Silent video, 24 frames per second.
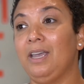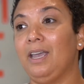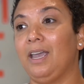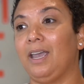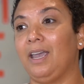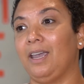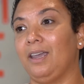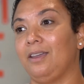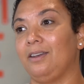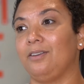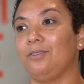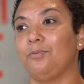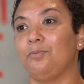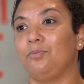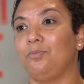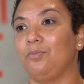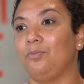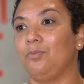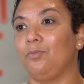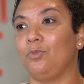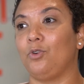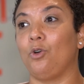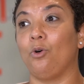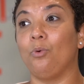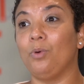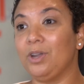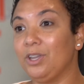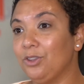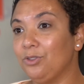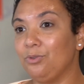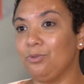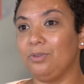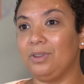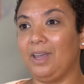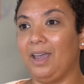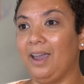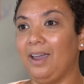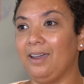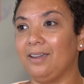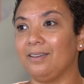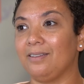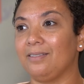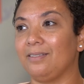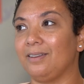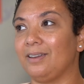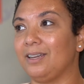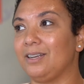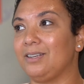And going through that,
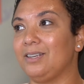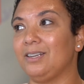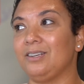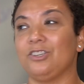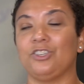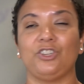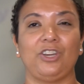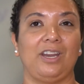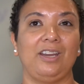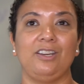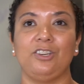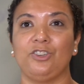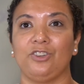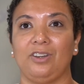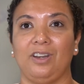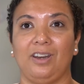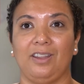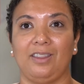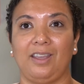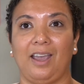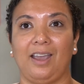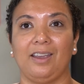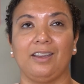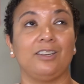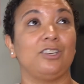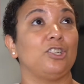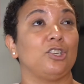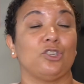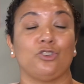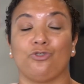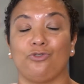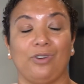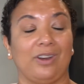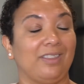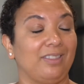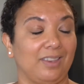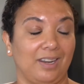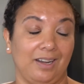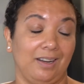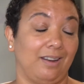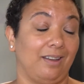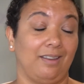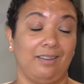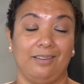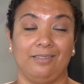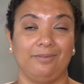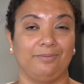it didn't change any of that, it just strengthened it.